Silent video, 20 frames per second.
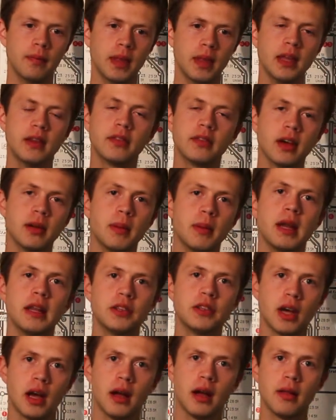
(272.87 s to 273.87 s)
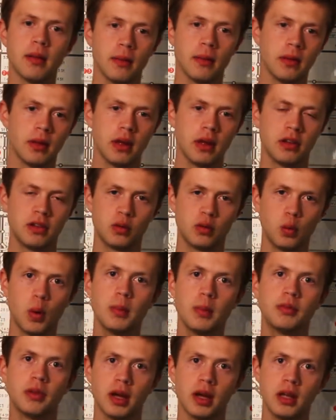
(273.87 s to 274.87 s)
Inside Manychat's
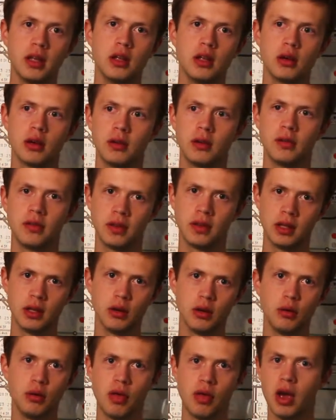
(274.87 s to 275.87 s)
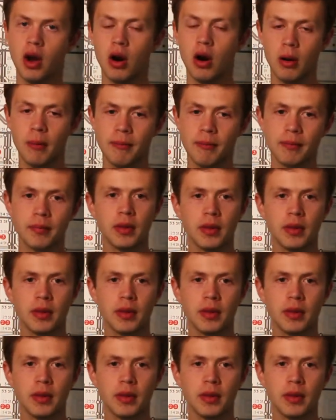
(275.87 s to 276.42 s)
website, you can see who they are,